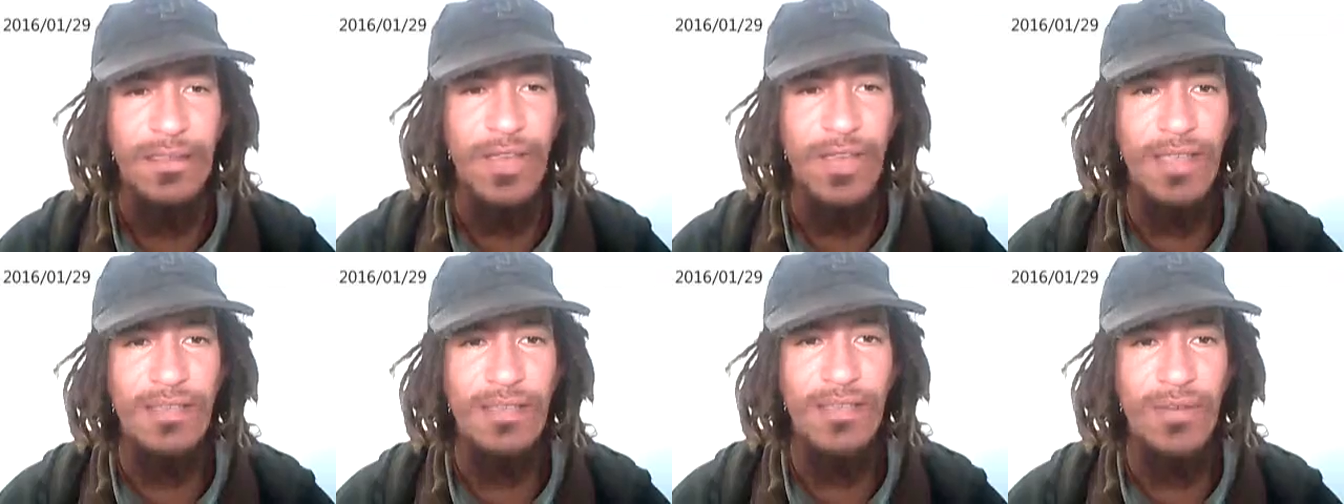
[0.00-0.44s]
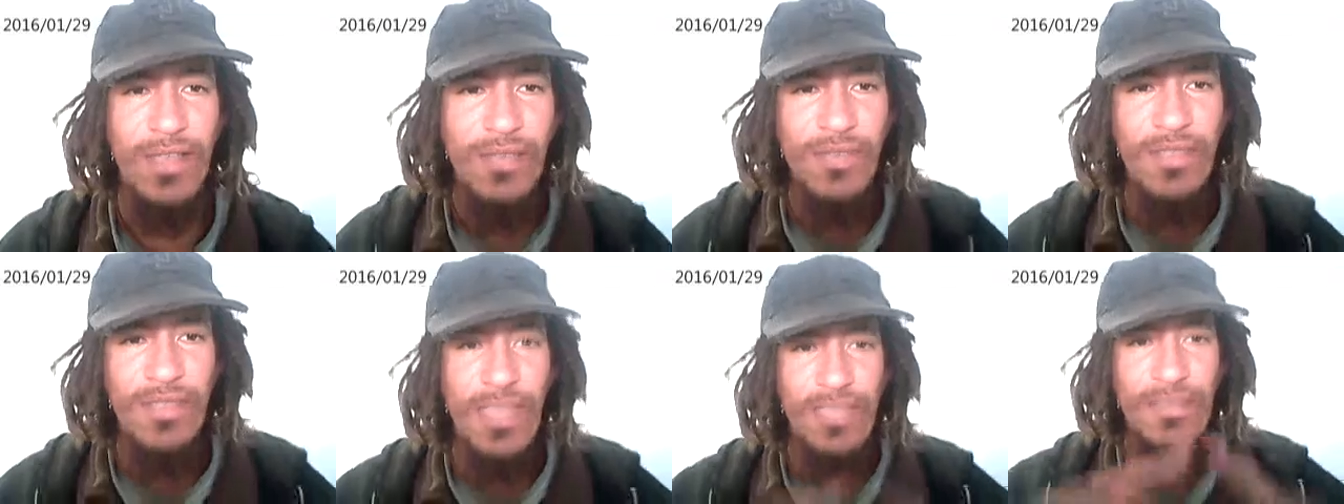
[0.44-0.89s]
You guys don't
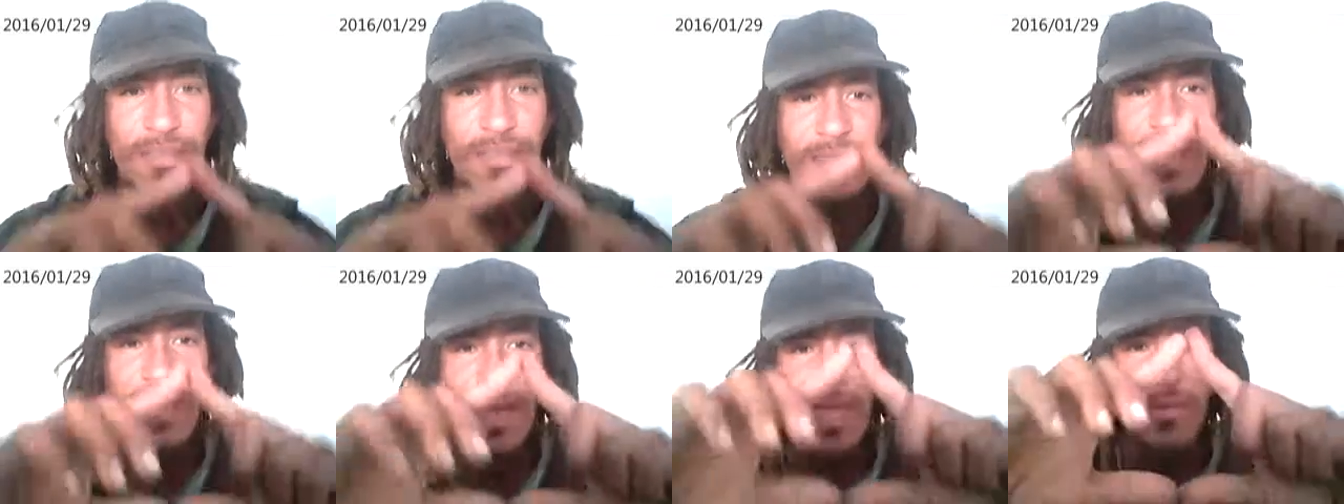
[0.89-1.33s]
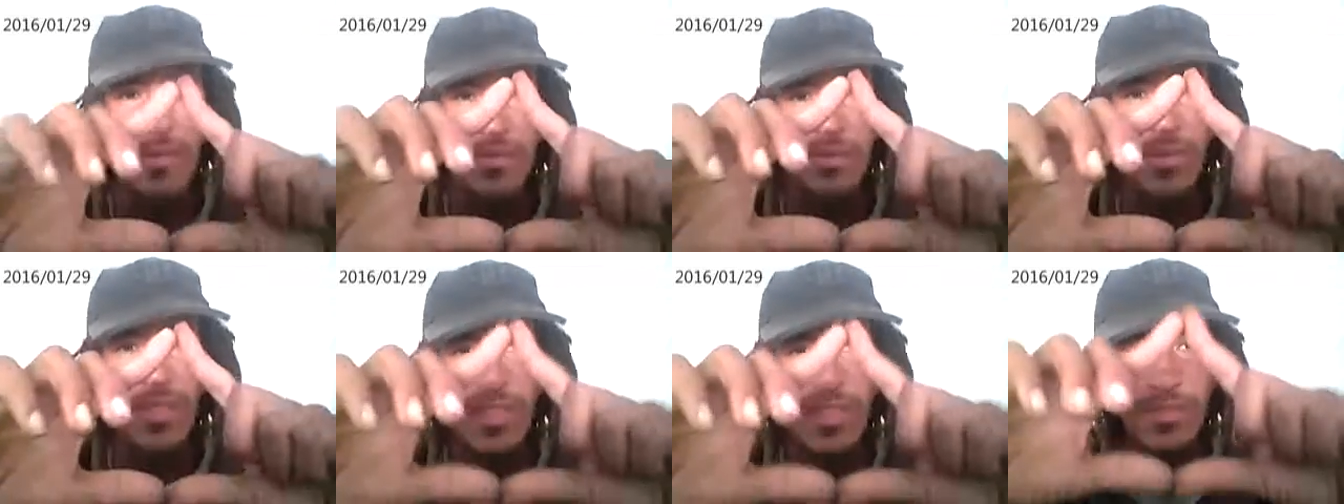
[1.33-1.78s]
even take the
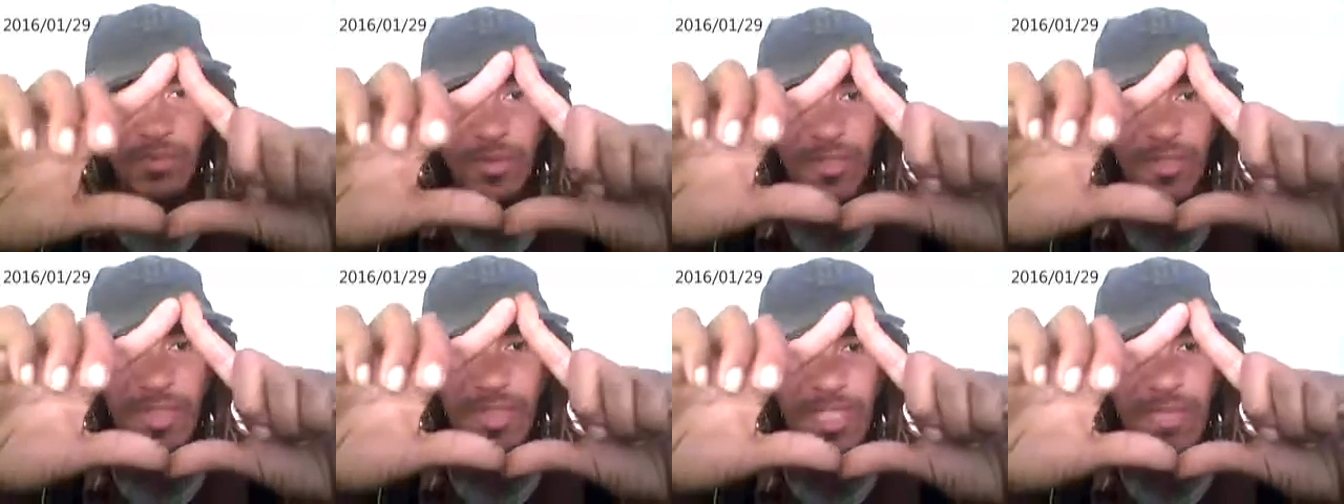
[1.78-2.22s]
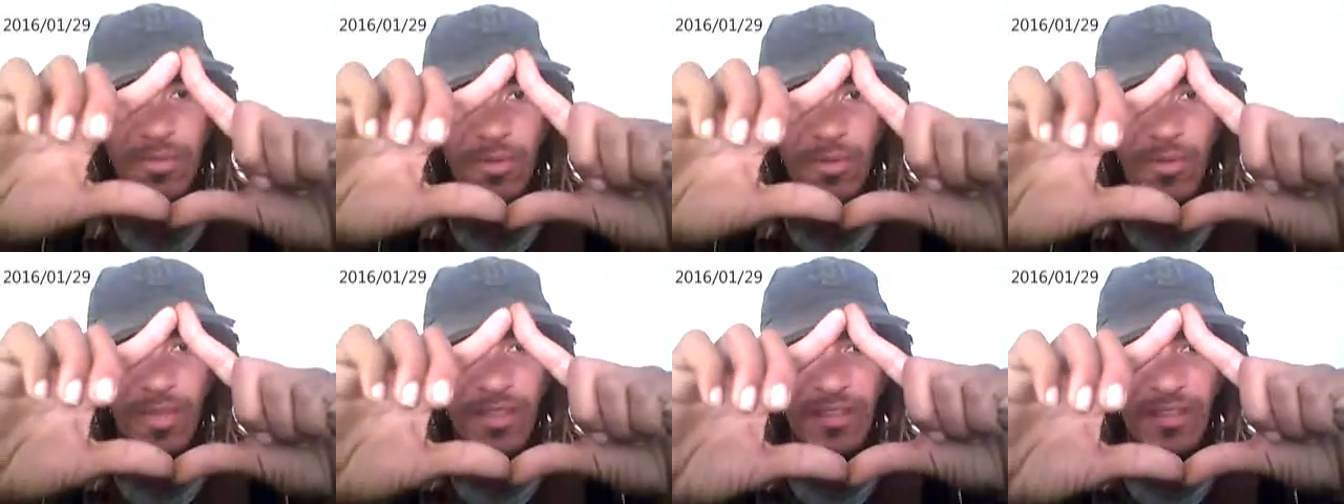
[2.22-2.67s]
time, but let's put the Negro,